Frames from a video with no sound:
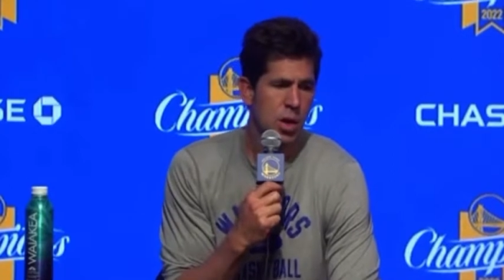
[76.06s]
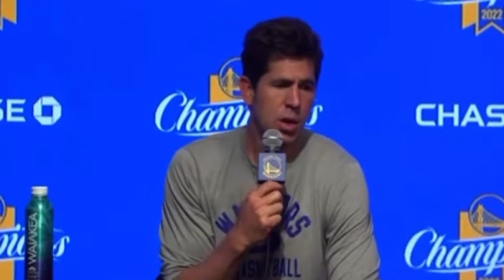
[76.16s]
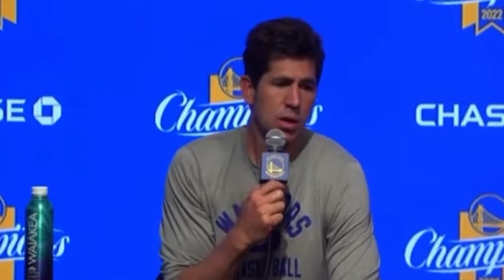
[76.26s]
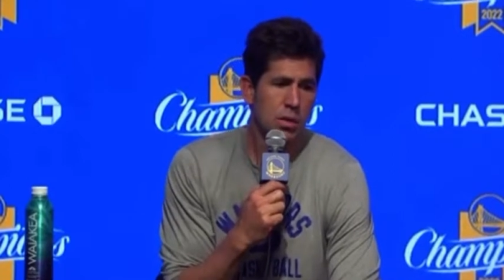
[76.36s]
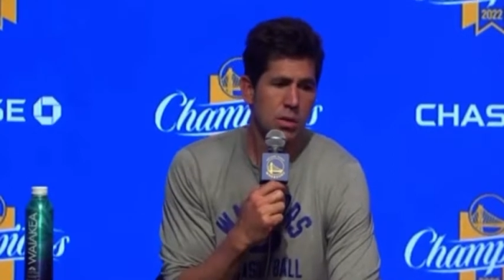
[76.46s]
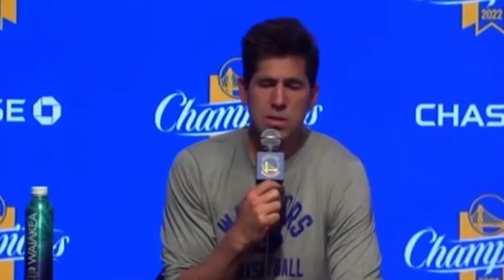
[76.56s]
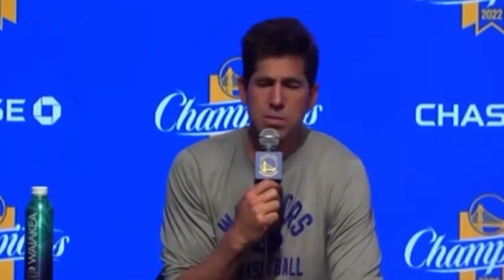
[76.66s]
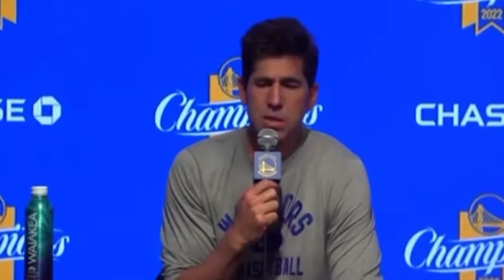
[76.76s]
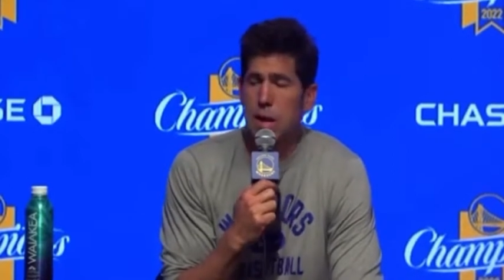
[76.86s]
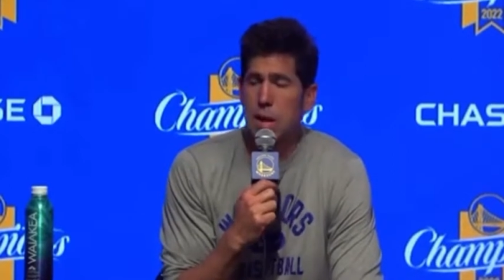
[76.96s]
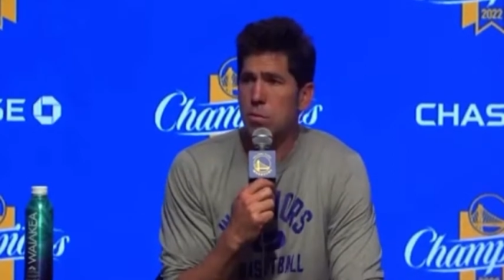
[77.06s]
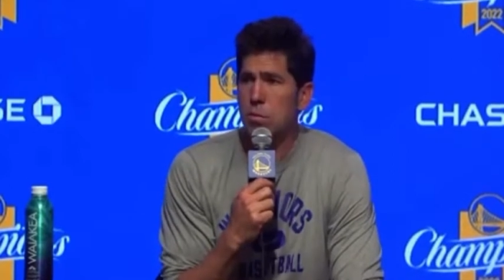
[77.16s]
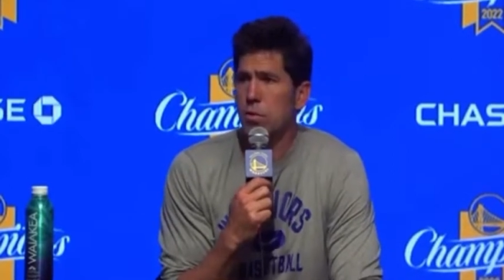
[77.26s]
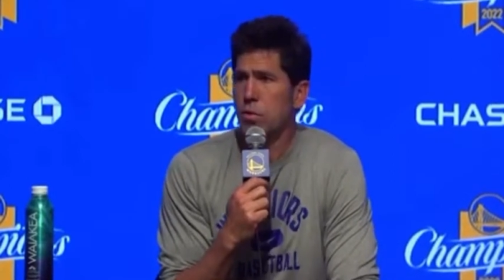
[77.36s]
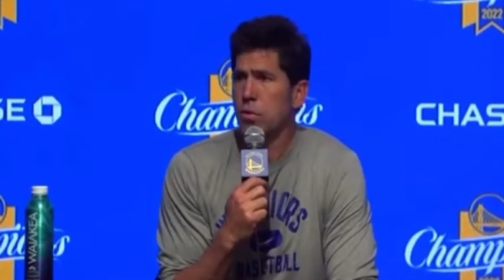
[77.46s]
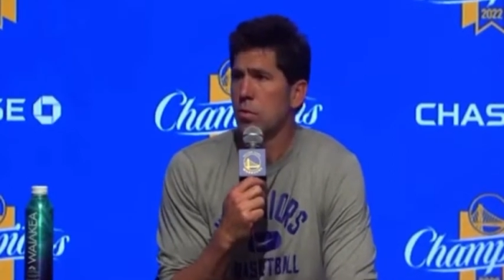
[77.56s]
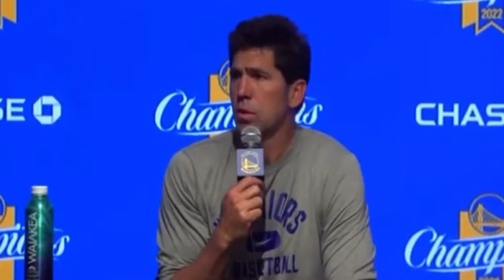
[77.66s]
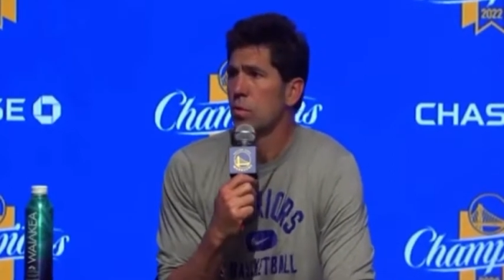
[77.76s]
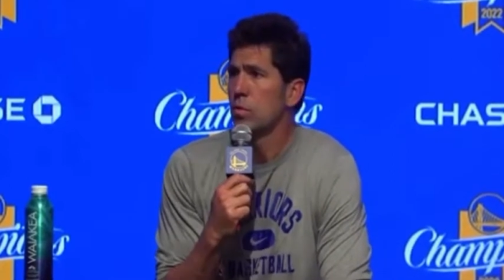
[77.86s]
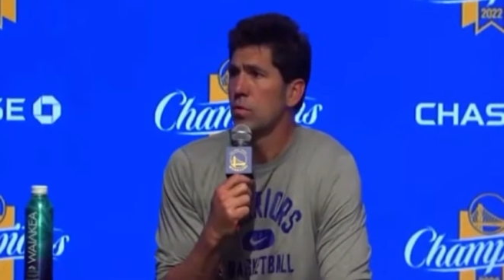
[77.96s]
it'll take some time to move through, but
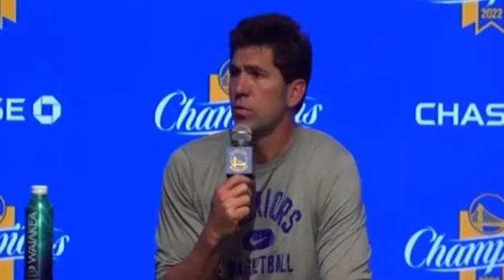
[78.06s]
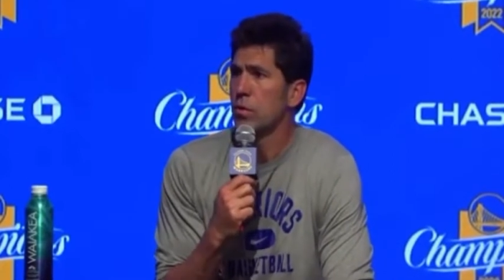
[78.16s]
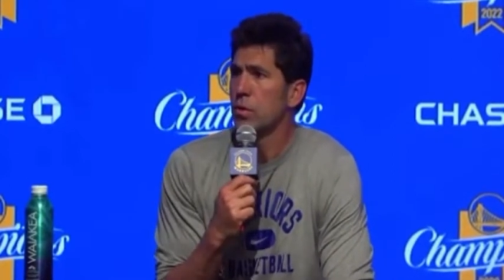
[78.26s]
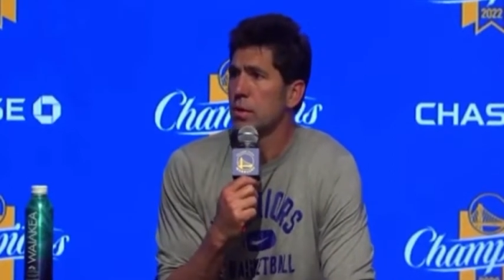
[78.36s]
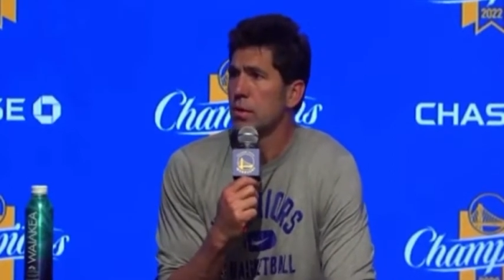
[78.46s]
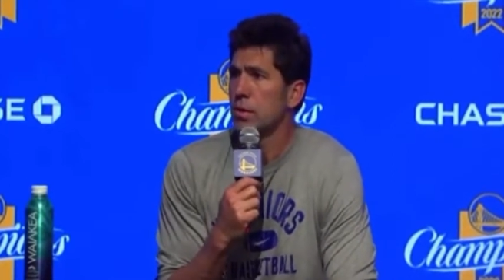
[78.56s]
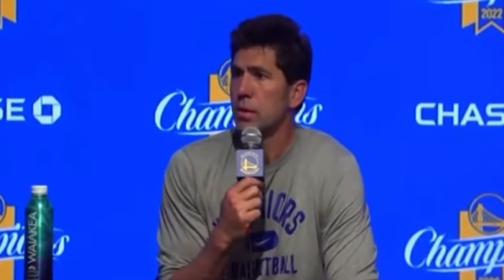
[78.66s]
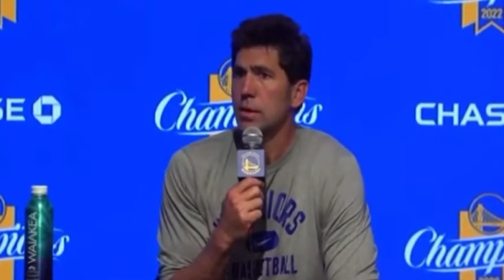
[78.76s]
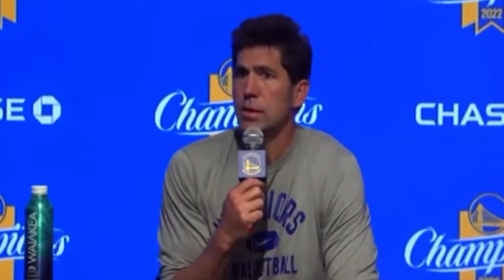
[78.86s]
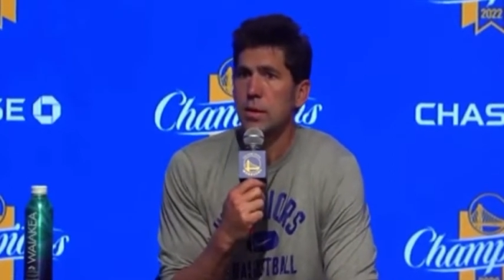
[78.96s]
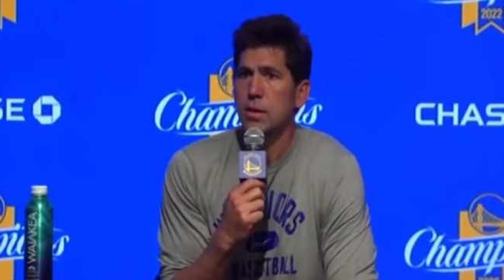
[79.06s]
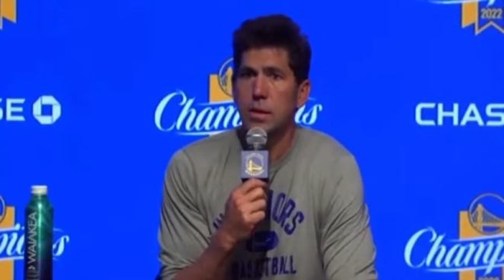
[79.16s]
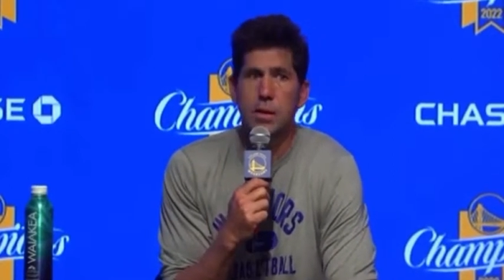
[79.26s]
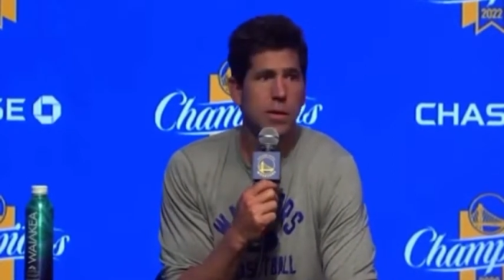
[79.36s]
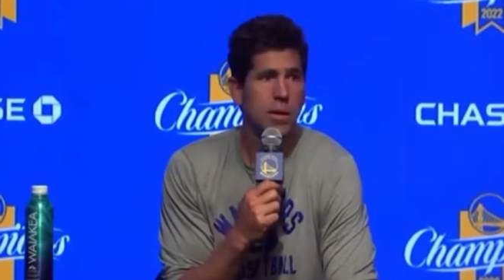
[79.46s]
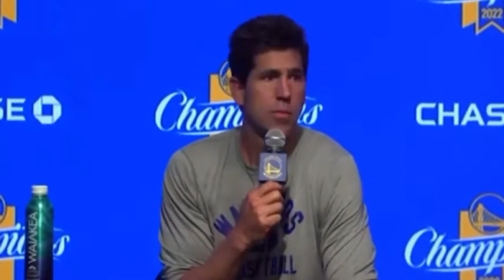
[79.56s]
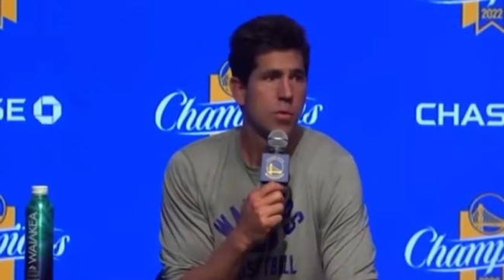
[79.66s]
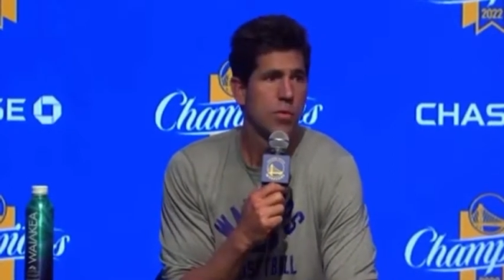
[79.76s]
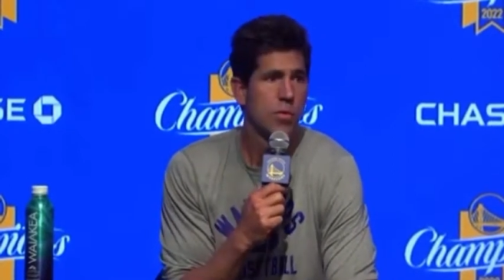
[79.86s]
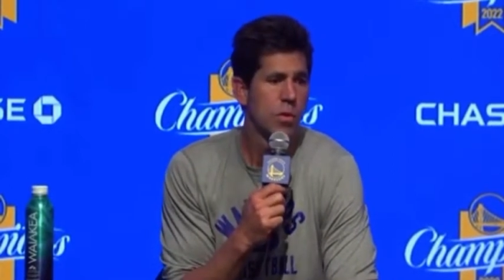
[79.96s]
we'll move through it and
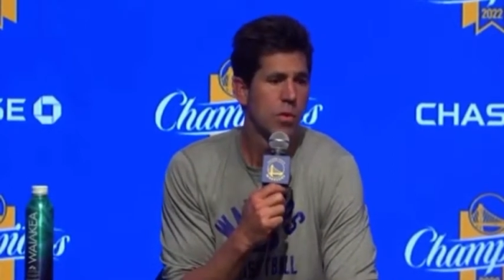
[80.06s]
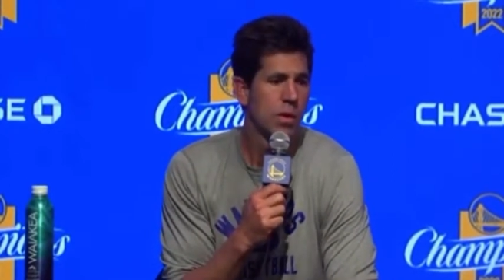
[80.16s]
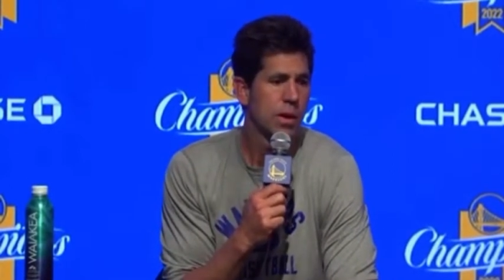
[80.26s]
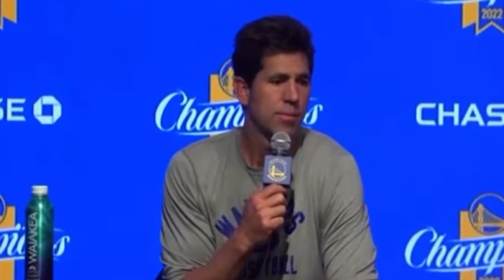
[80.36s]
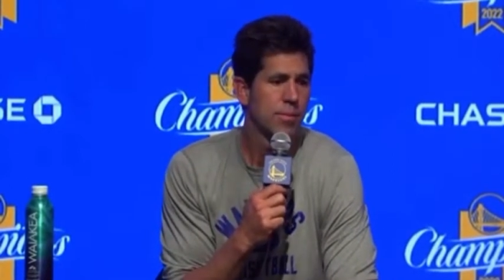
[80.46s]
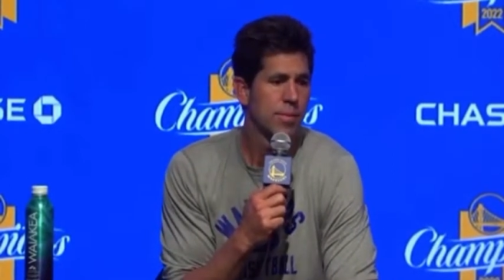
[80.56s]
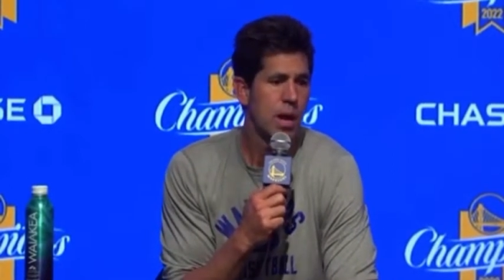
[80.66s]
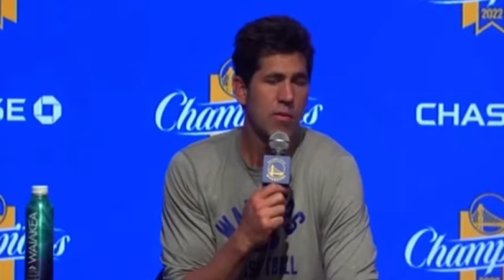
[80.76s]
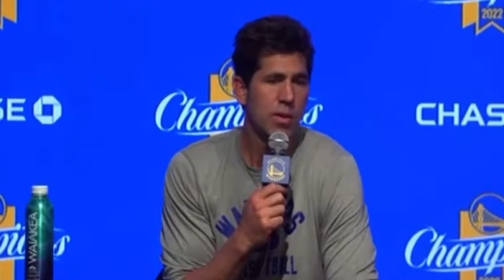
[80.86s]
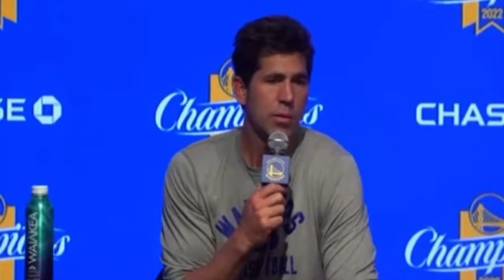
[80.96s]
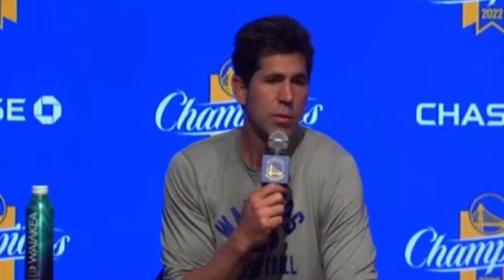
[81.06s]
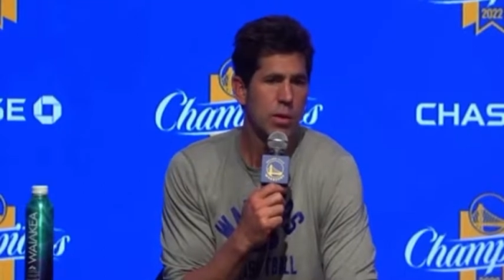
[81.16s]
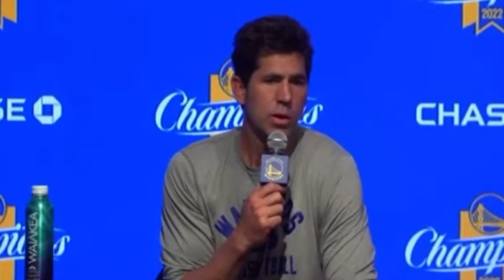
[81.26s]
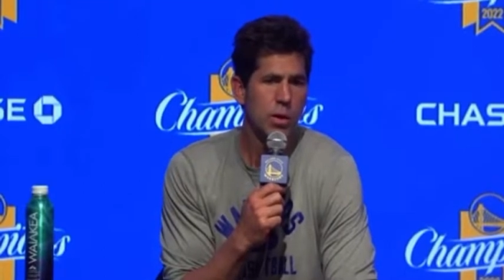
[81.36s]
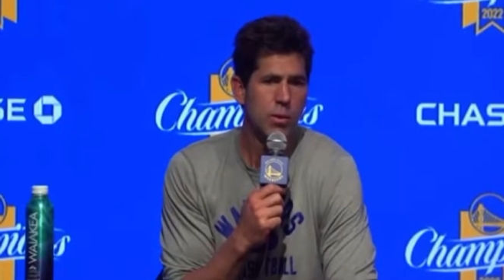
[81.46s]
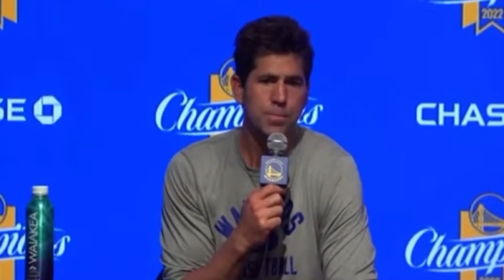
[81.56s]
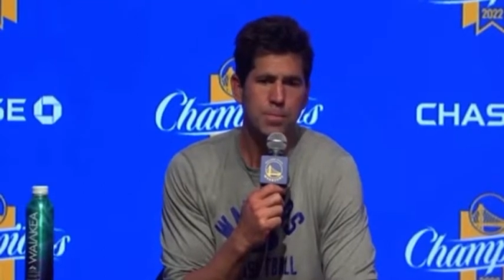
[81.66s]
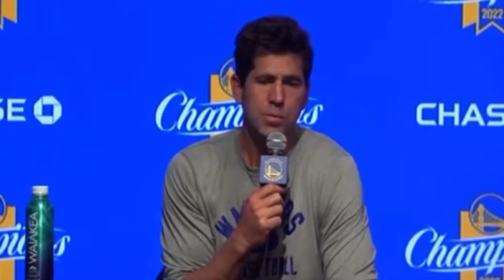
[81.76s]
move forward. And I'm confident that we will.